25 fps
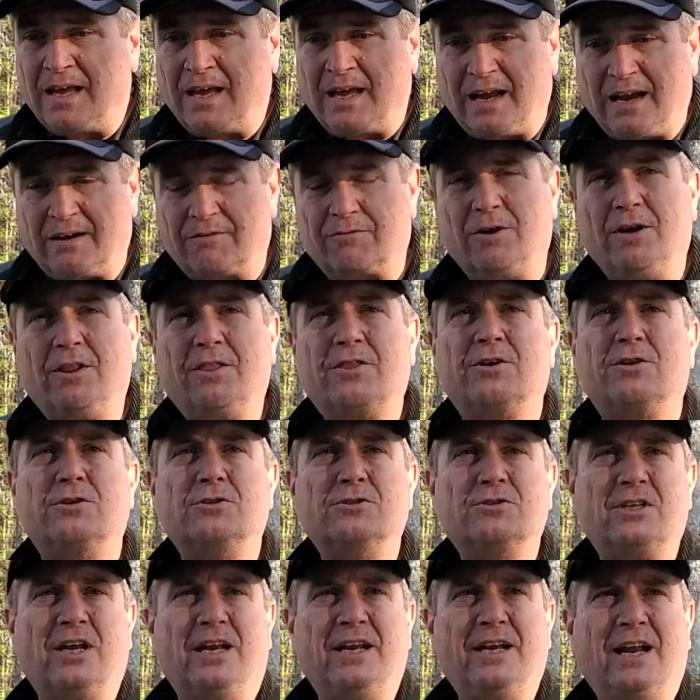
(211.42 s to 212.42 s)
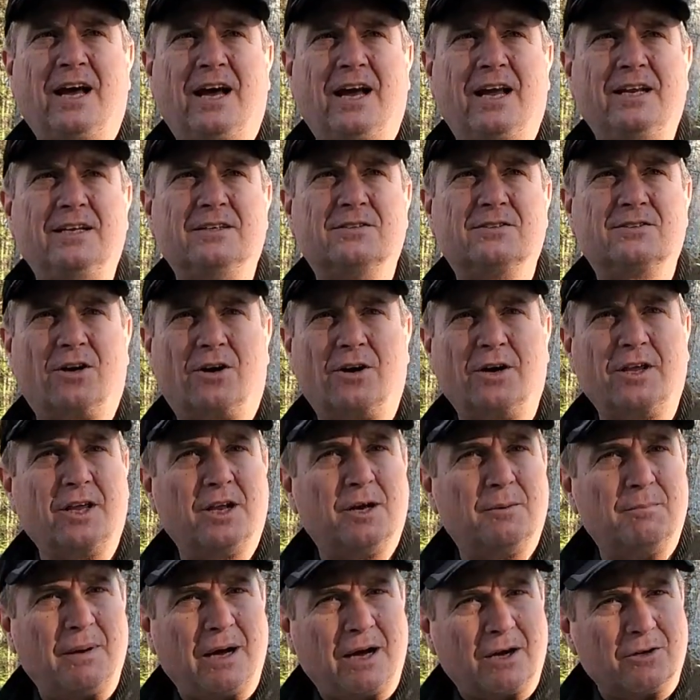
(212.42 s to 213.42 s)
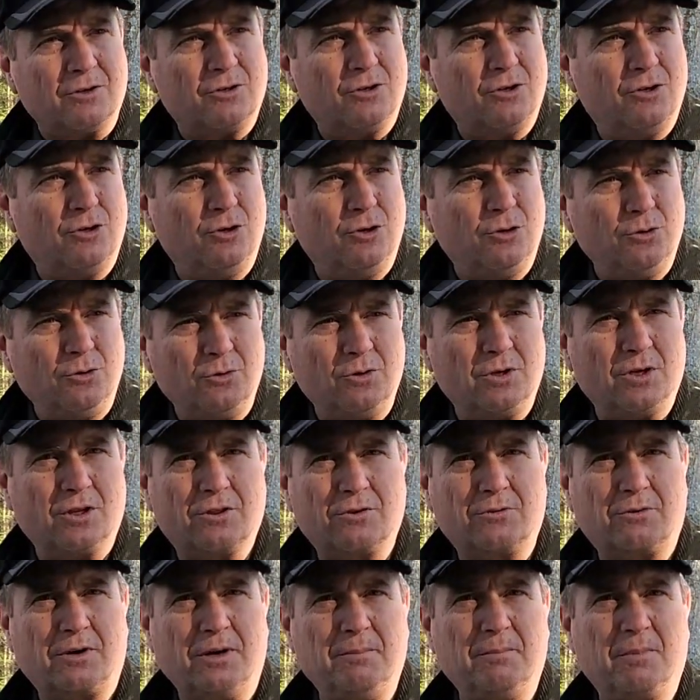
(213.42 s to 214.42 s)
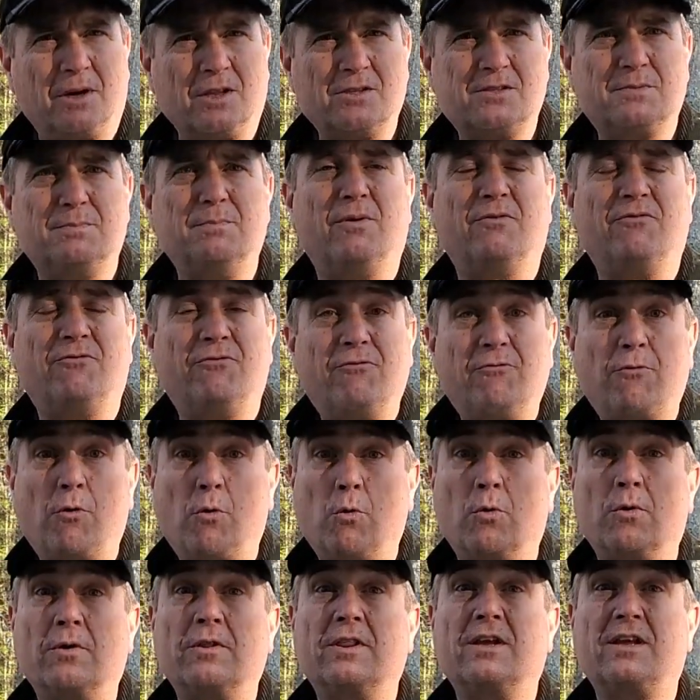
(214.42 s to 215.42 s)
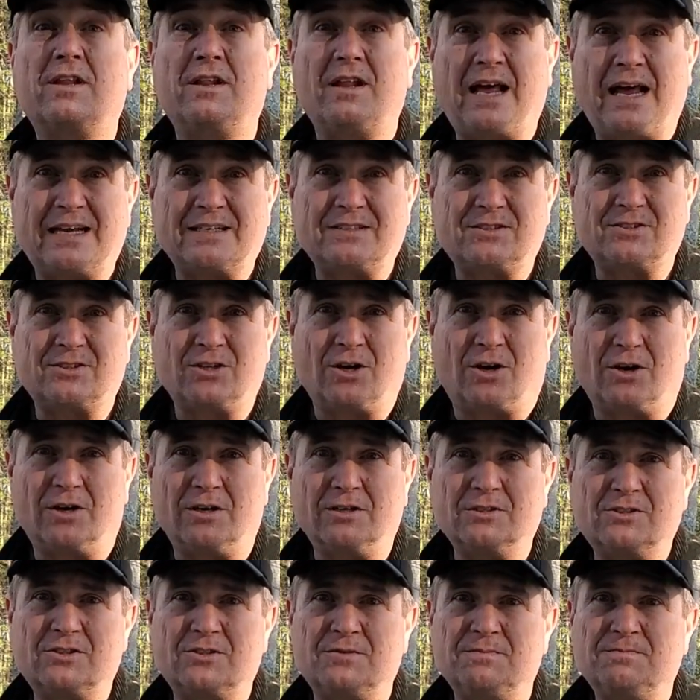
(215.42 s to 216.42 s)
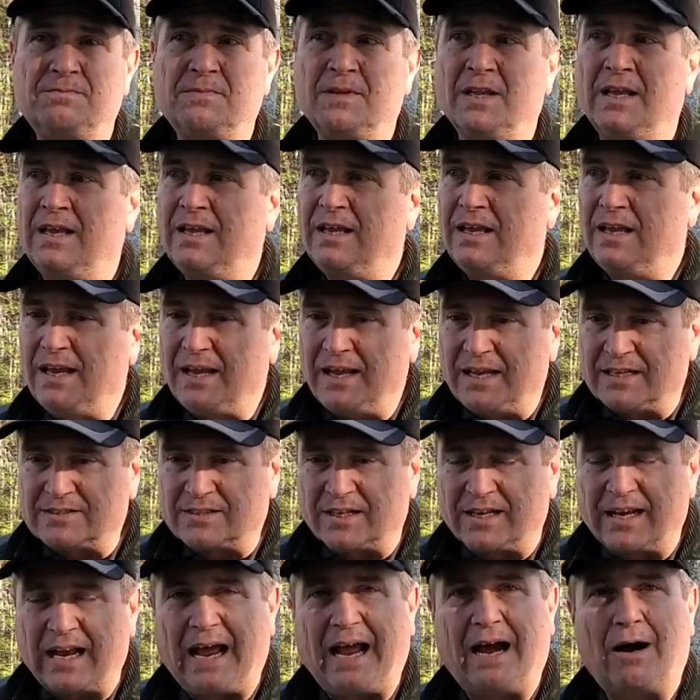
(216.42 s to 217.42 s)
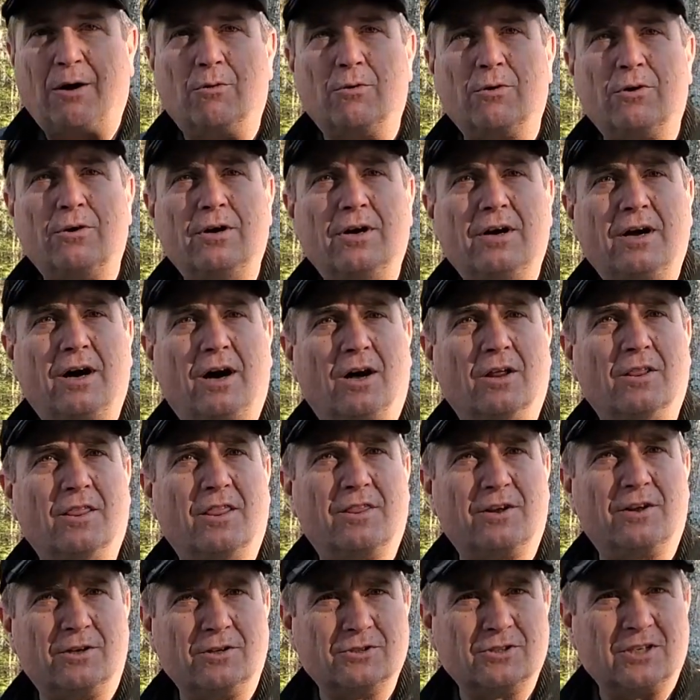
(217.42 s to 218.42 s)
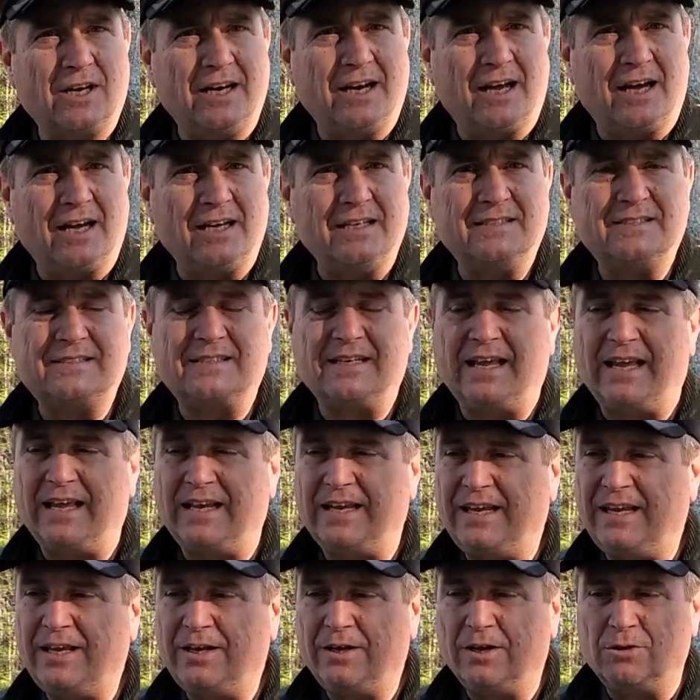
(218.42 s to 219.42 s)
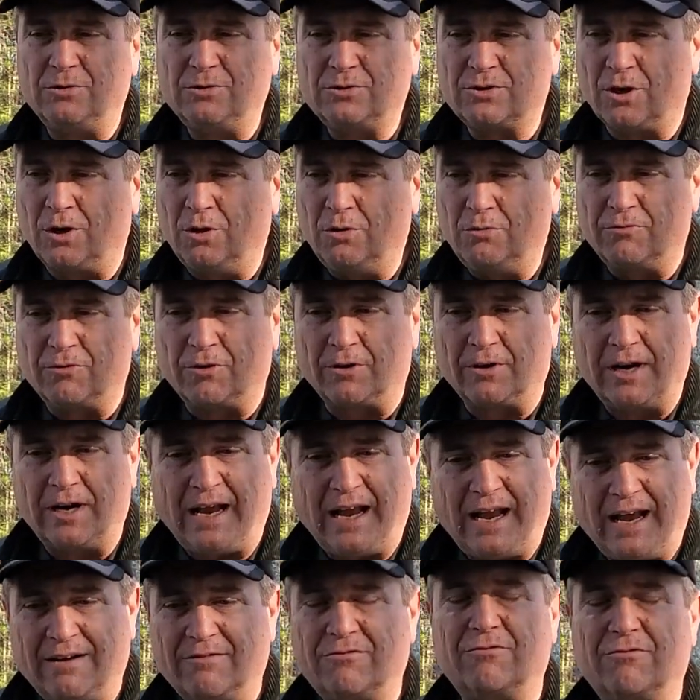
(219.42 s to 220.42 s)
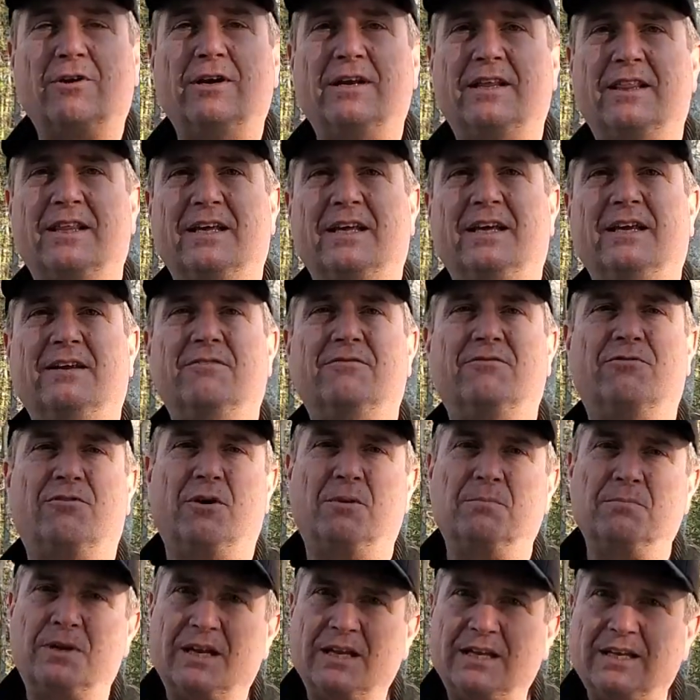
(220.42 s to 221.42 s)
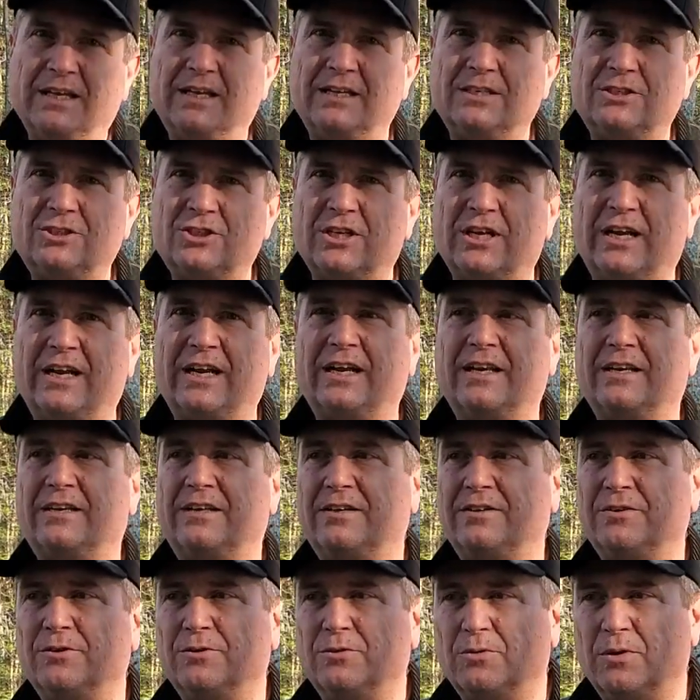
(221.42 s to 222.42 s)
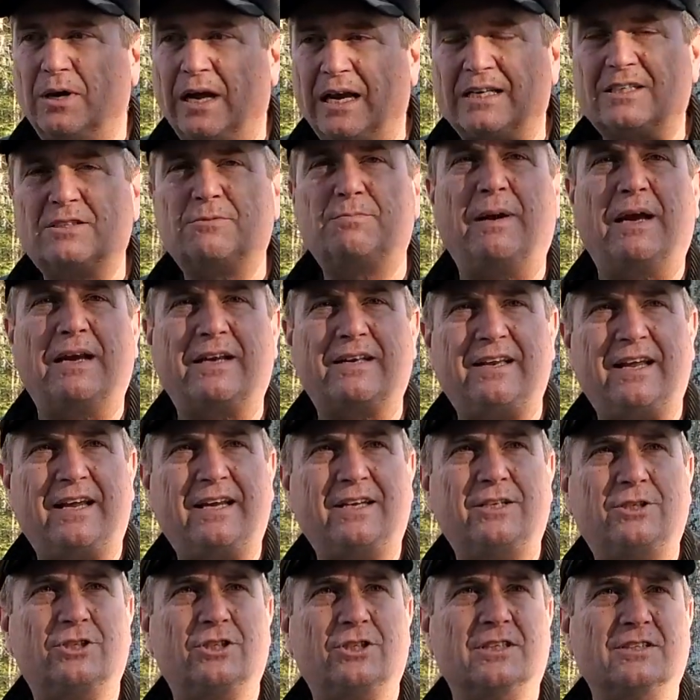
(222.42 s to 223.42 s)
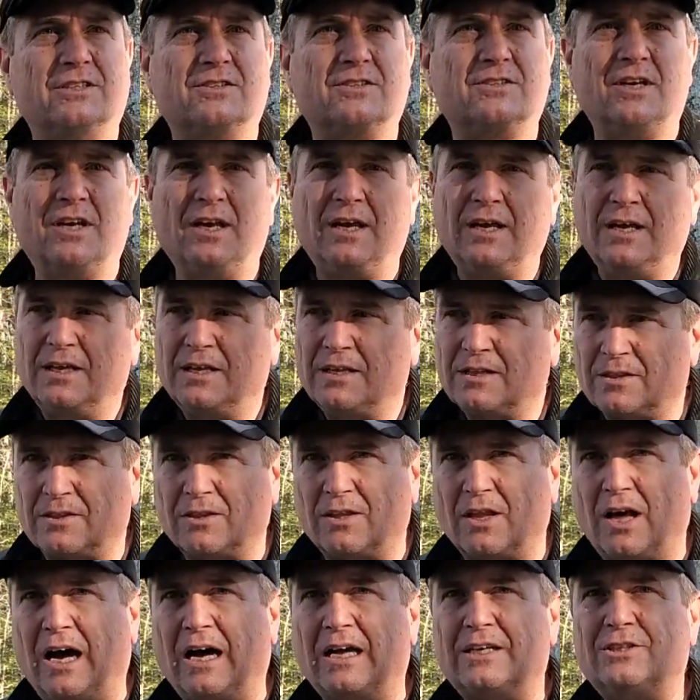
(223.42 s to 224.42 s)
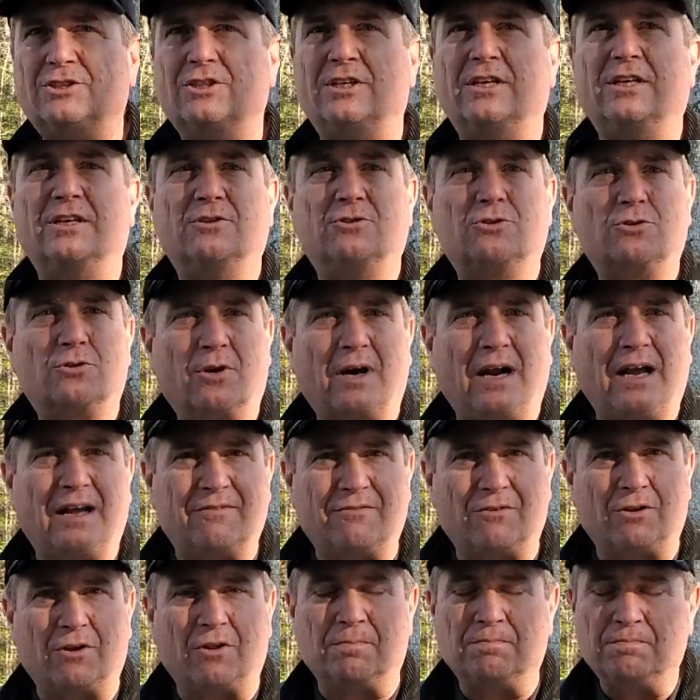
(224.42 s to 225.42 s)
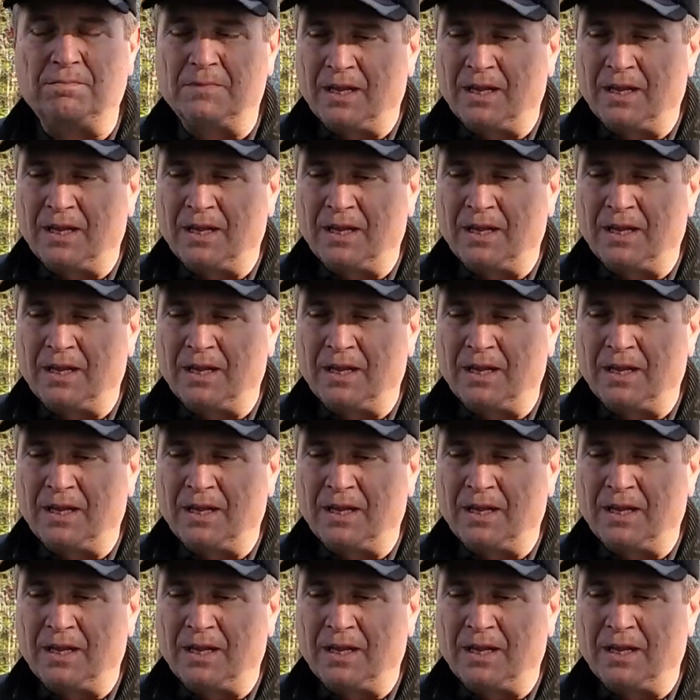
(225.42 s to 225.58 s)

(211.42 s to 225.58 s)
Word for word: every Thursday night, starting at about two to three months before the class starts. It's an hour on Thursday nights, and he goes over everything from conditioning to expectations, lodging, travel